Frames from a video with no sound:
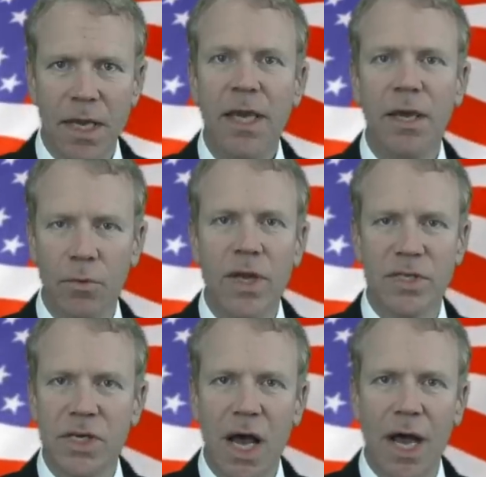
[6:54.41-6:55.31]
He
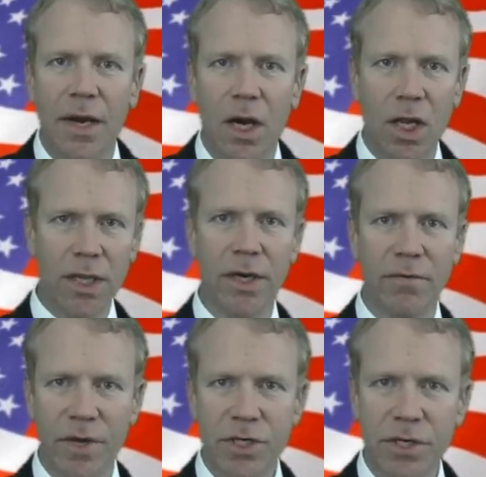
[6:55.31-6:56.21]
is not a
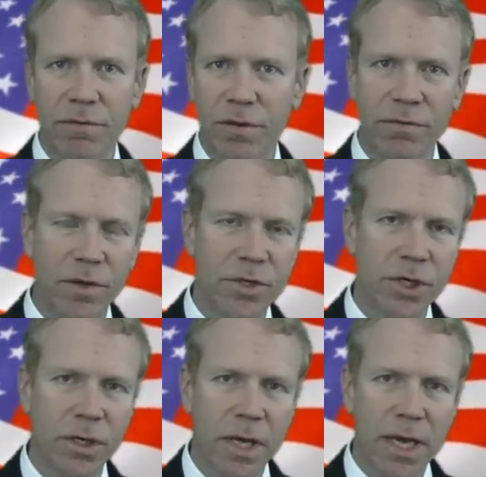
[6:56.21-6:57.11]
clear vision for the
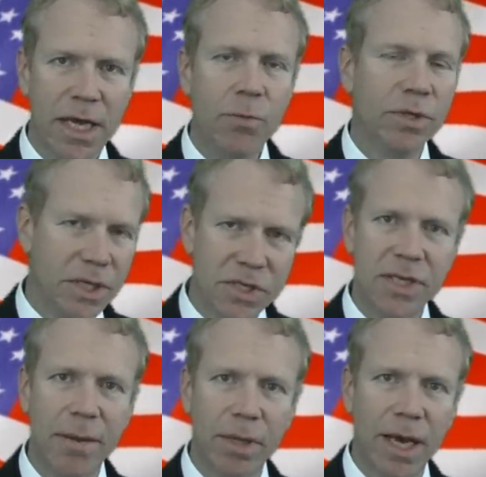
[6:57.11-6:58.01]
future. He will
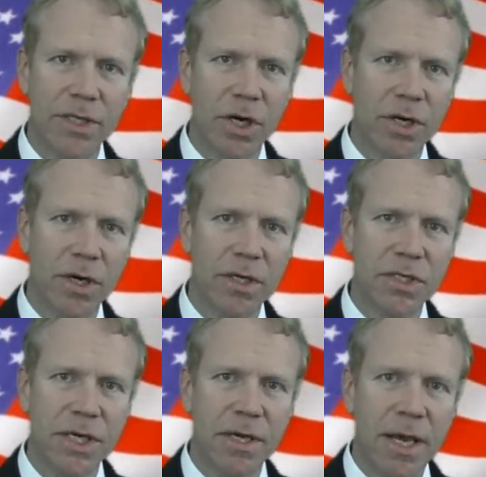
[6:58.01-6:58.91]
destabilize our
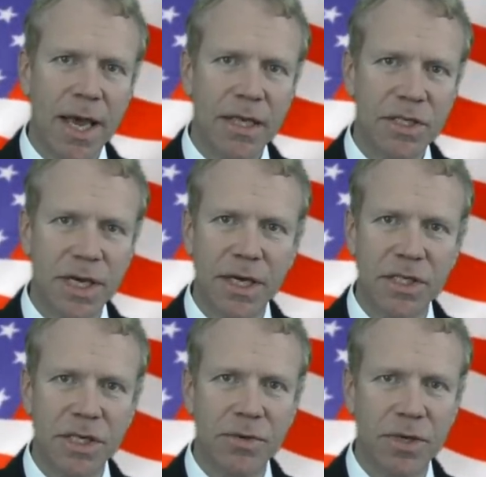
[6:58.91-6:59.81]
currency and send
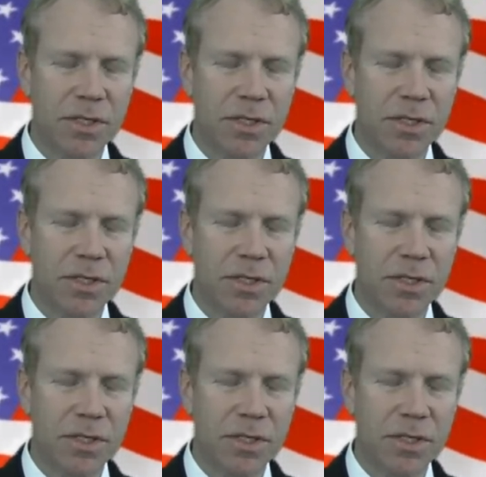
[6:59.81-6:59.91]
us into